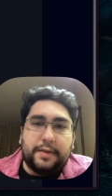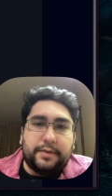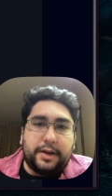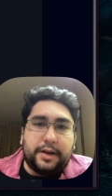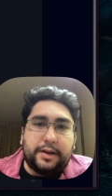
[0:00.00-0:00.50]

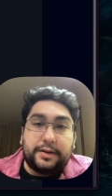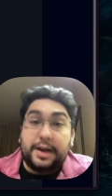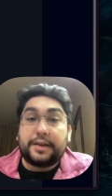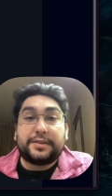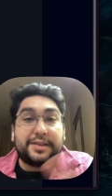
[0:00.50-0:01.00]
And then,
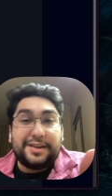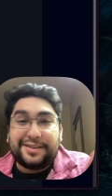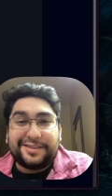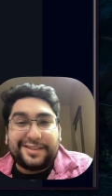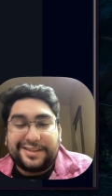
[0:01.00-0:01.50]

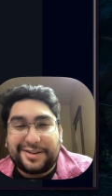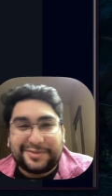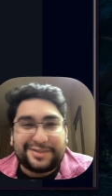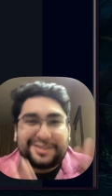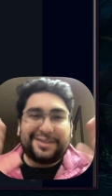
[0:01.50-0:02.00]
see,
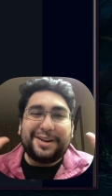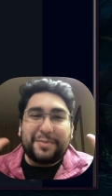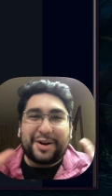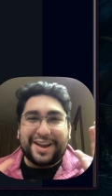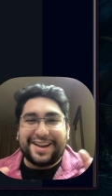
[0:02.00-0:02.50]
the thing
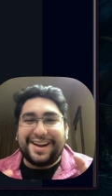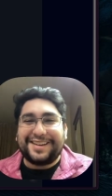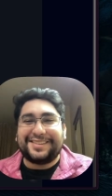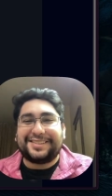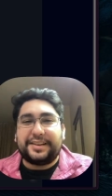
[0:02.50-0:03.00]
about
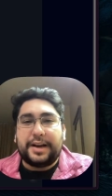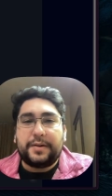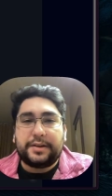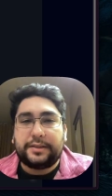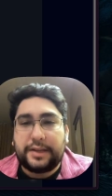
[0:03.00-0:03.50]
AI is, and
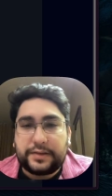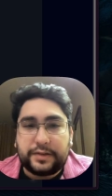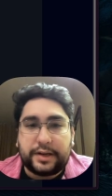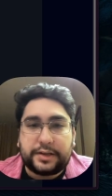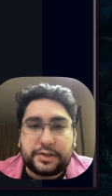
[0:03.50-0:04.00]
now it
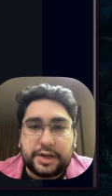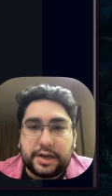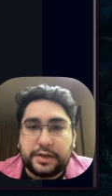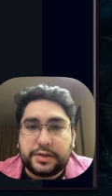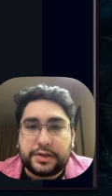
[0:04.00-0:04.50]
lets you like
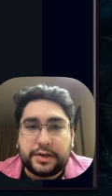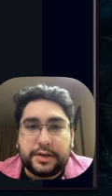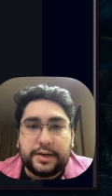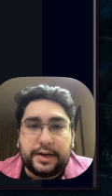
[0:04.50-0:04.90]
change,